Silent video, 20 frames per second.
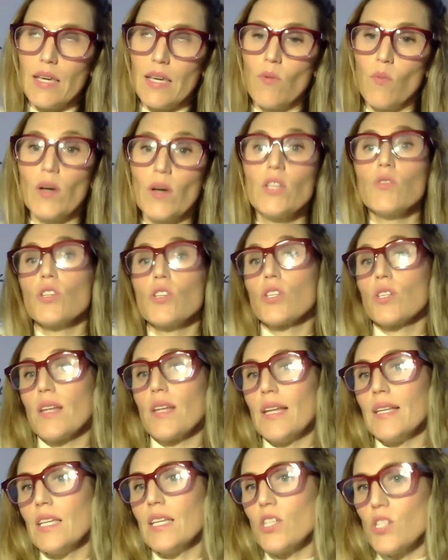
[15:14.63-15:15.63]
when you should
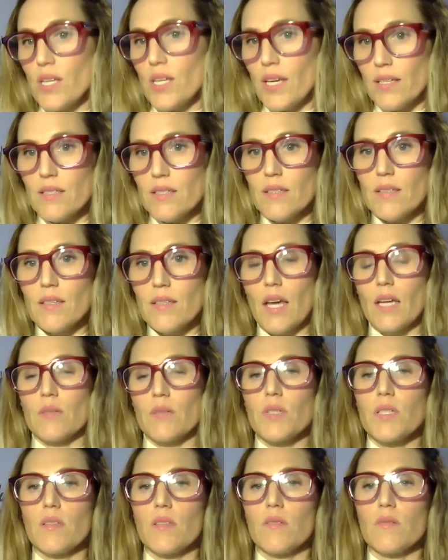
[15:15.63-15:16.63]
initiate
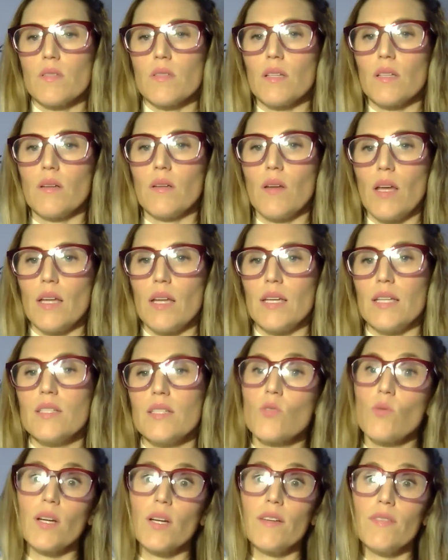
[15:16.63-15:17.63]
cannabis use, and
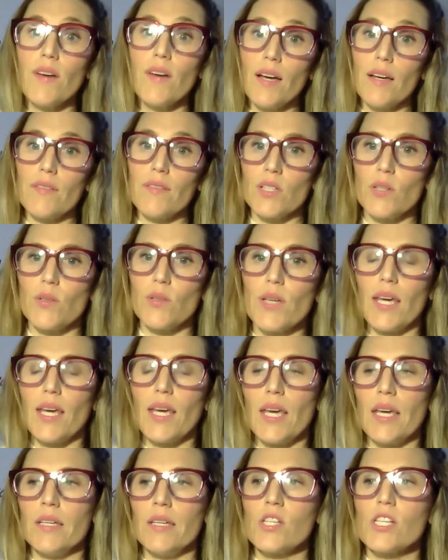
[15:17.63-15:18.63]
is 25 an okay
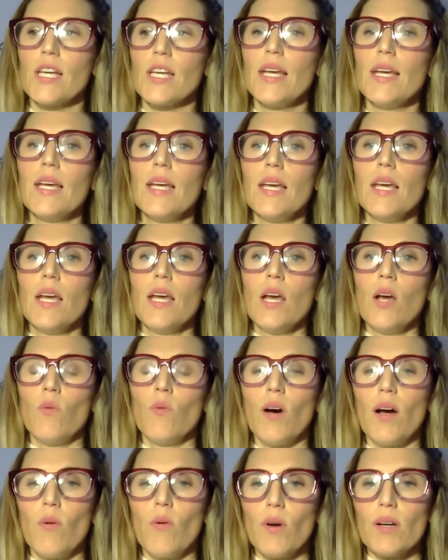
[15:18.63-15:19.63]
age?
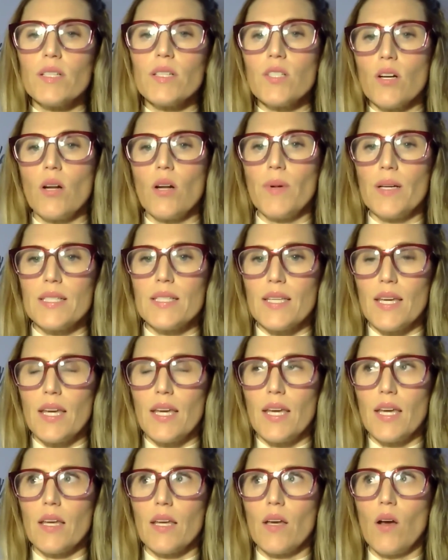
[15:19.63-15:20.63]
Well, I want to start out by
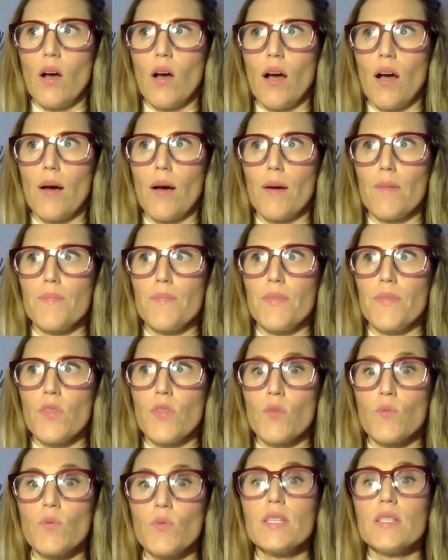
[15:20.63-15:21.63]
saying
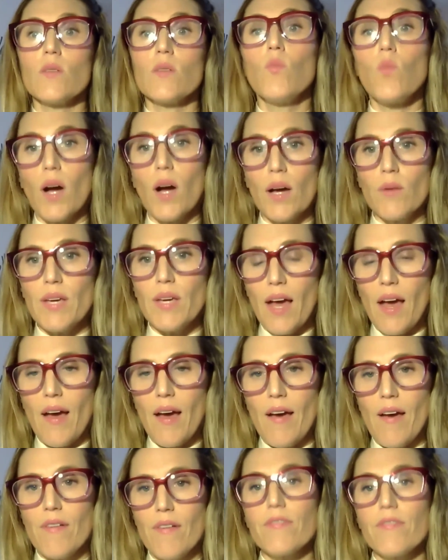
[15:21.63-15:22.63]
the reason why we
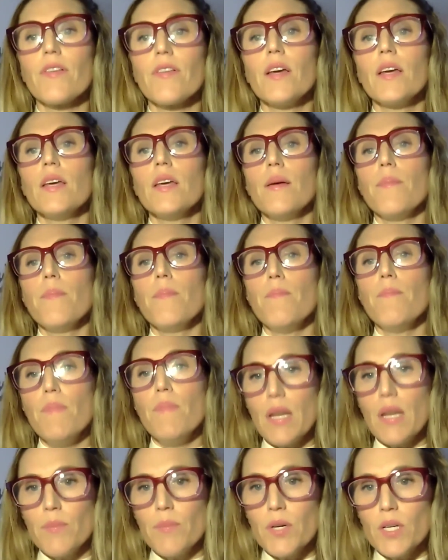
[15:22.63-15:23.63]
have
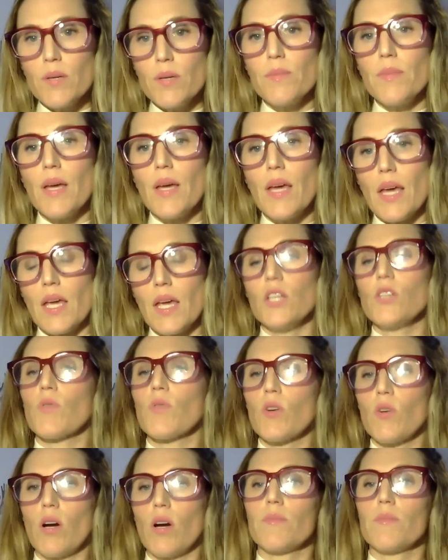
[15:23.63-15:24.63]
minimum age
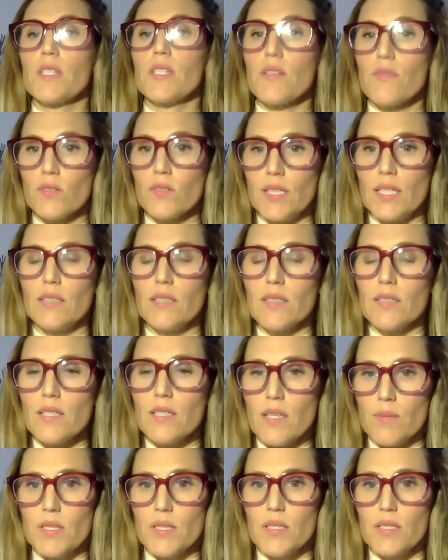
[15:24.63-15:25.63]
requirements for legal
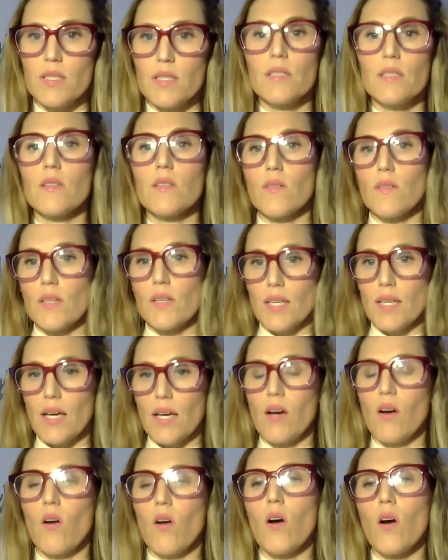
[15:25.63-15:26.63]
substances, so things like
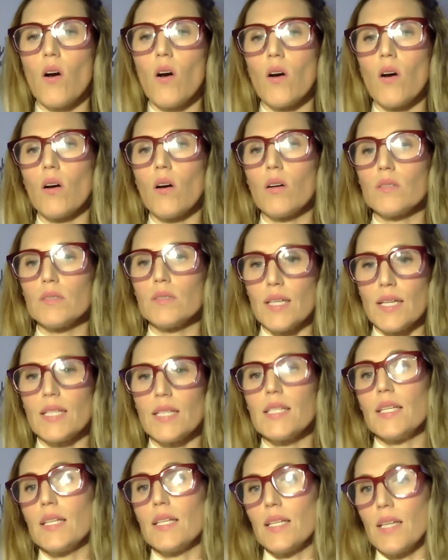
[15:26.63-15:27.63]
alcohol,
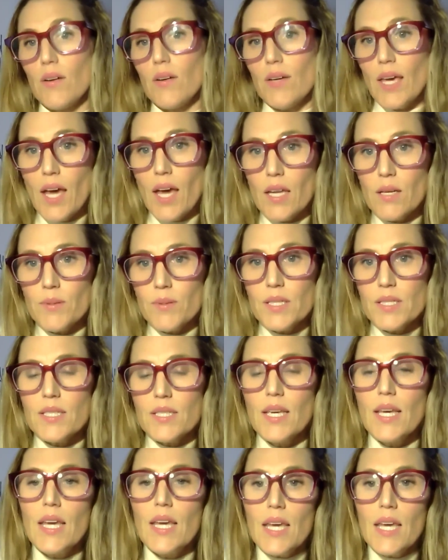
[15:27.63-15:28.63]
nicotine, and now
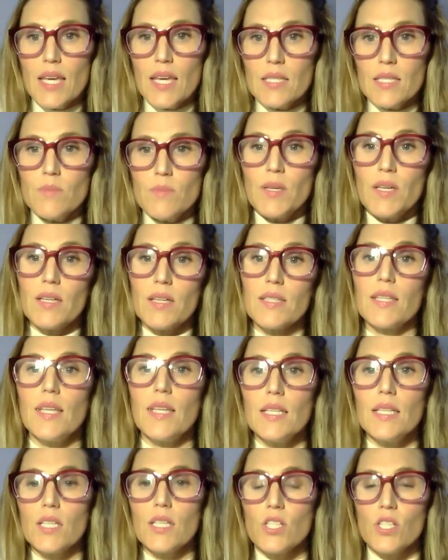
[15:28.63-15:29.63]
cannabis, is because in
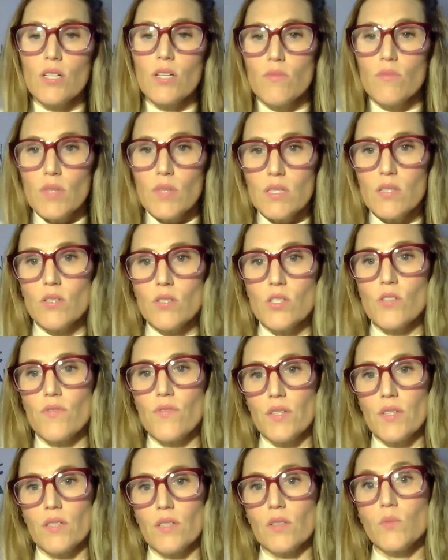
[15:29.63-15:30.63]
the addiction research
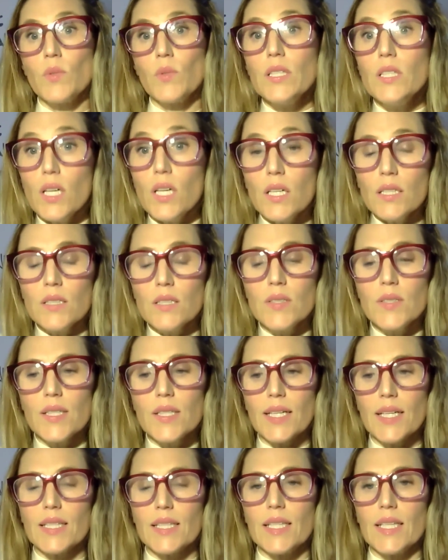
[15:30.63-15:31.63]
field, we know
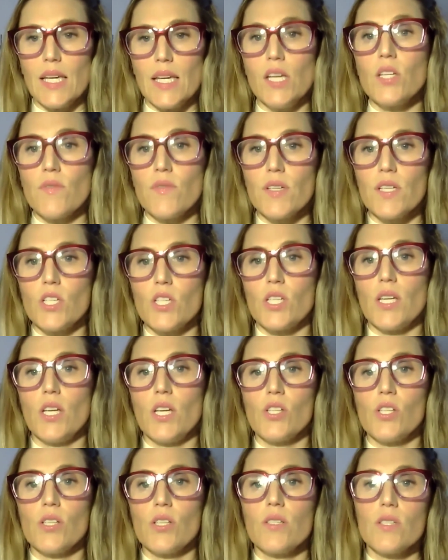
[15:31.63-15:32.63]
that the age of
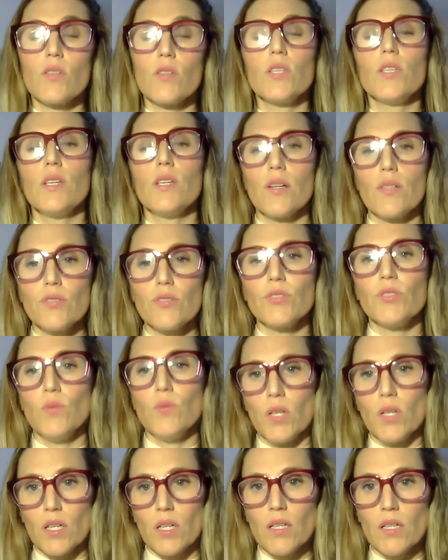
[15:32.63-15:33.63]
initiation, so the younger
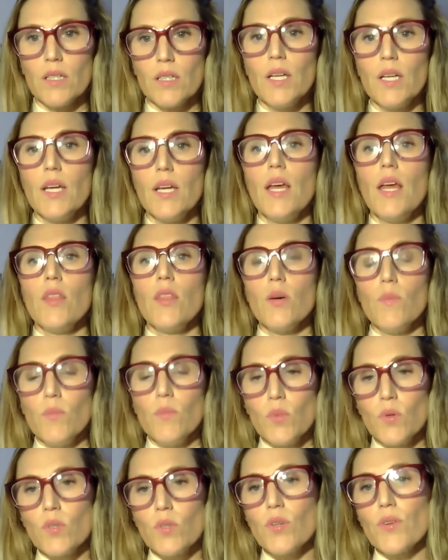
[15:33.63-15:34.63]
you are, the
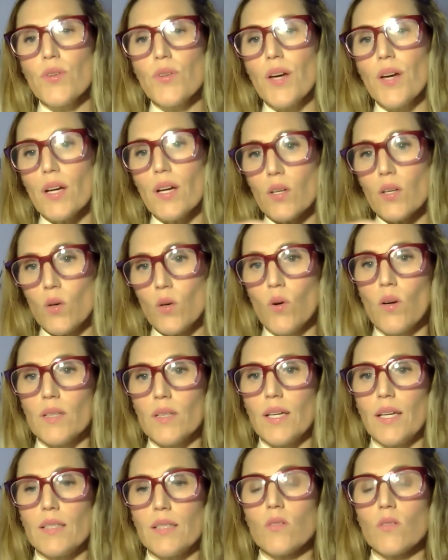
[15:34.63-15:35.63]
more that
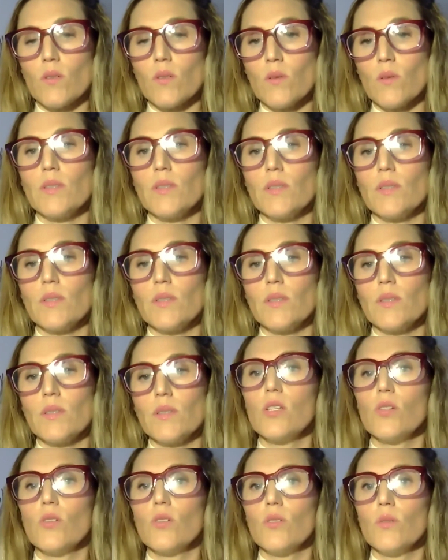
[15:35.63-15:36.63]
correlates or relates
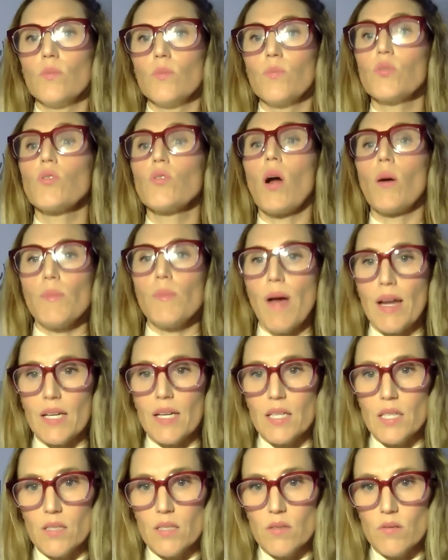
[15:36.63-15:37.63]
to
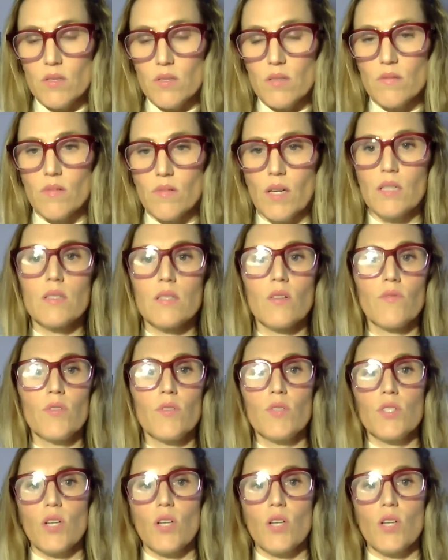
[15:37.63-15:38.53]
problematic use, right? So if